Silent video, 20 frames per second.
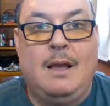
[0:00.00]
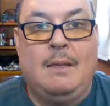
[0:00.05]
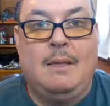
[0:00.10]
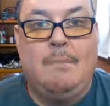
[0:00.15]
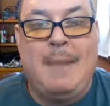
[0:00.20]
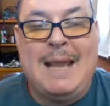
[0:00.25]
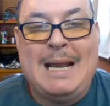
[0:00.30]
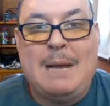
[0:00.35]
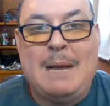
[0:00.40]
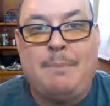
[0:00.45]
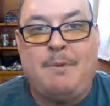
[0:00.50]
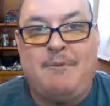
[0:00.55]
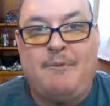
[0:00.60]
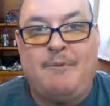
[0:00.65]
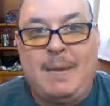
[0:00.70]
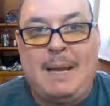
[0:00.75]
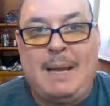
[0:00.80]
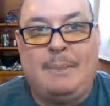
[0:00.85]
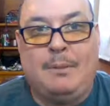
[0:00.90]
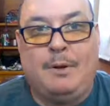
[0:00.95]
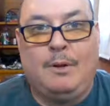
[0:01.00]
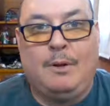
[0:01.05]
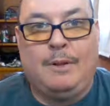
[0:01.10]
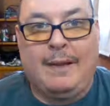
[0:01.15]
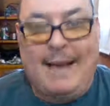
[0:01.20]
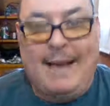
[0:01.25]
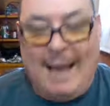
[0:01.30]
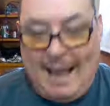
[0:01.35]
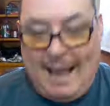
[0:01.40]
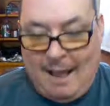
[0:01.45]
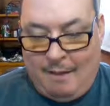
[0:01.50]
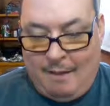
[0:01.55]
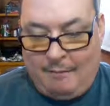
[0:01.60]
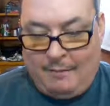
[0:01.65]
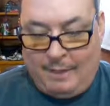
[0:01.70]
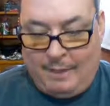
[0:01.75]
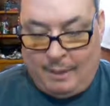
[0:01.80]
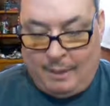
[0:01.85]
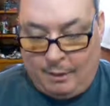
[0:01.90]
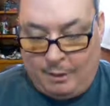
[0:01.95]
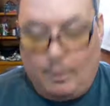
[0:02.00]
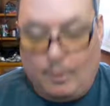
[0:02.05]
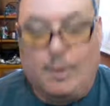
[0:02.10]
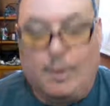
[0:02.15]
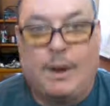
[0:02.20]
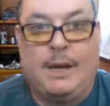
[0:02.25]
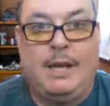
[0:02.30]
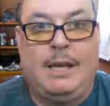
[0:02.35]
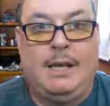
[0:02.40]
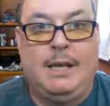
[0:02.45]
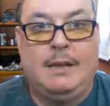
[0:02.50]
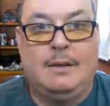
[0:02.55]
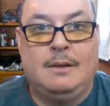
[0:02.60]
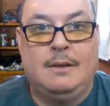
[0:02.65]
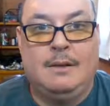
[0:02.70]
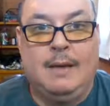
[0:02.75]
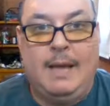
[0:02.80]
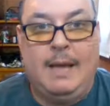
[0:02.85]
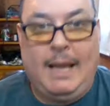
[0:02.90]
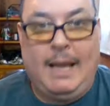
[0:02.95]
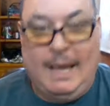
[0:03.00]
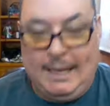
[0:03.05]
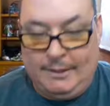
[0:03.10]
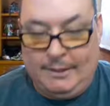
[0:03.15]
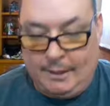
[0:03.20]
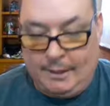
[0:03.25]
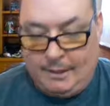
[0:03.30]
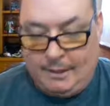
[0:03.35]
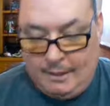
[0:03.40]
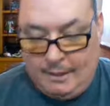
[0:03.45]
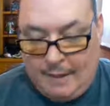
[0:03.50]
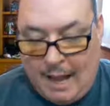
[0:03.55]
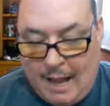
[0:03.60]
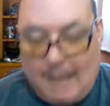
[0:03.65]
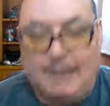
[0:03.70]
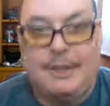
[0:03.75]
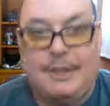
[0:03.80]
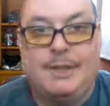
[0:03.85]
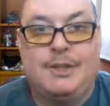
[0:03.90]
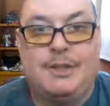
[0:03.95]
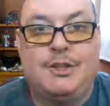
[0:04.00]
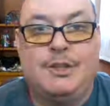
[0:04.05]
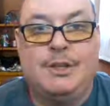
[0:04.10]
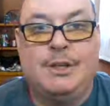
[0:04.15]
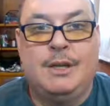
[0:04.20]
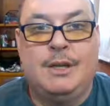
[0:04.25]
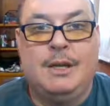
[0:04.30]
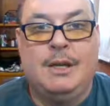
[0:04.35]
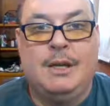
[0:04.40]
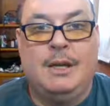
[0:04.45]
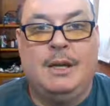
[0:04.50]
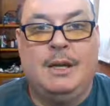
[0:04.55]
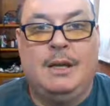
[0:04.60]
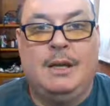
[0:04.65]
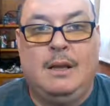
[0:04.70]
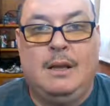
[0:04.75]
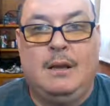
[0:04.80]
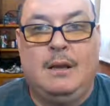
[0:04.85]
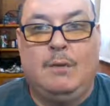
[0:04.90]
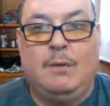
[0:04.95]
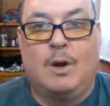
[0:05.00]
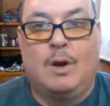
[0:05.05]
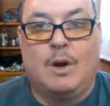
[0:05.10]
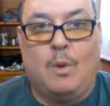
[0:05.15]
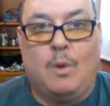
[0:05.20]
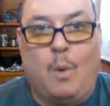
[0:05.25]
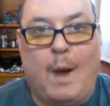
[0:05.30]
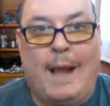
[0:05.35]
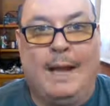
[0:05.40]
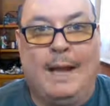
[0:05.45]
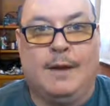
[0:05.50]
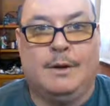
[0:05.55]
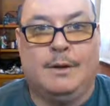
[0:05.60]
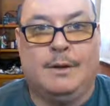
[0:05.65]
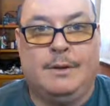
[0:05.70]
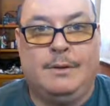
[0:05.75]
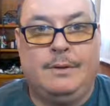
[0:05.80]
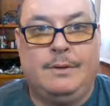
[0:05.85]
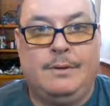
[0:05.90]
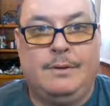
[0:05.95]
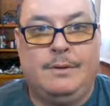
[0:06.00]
made up of people that have the authority and the knowledge required